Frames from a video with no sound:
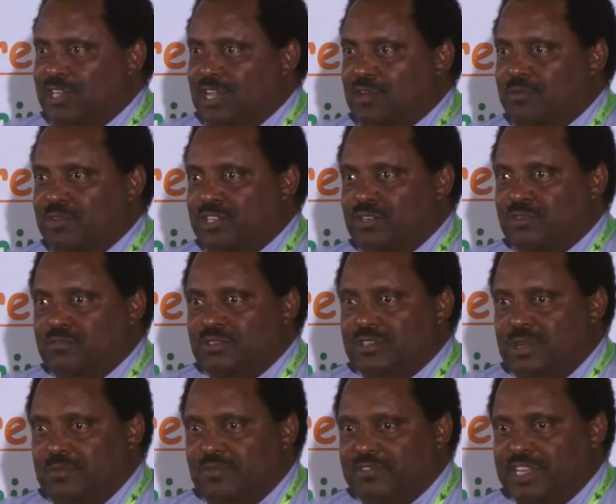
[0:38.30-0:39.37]
share with you
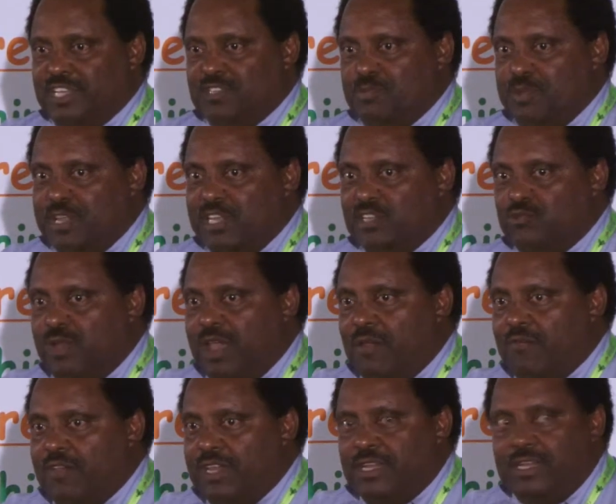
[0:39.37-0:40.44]
some of the experience we
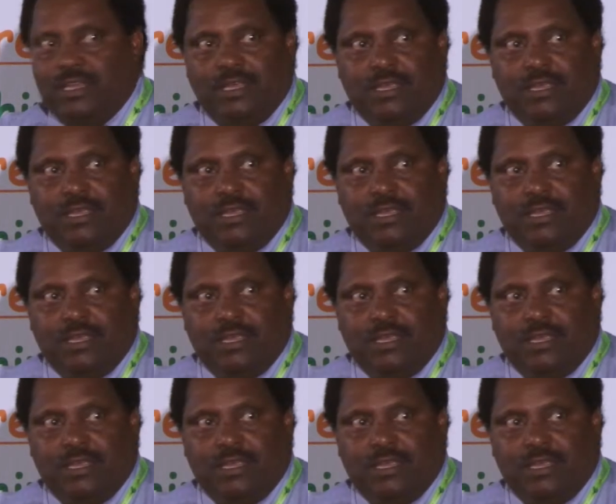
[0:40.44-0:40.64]
have been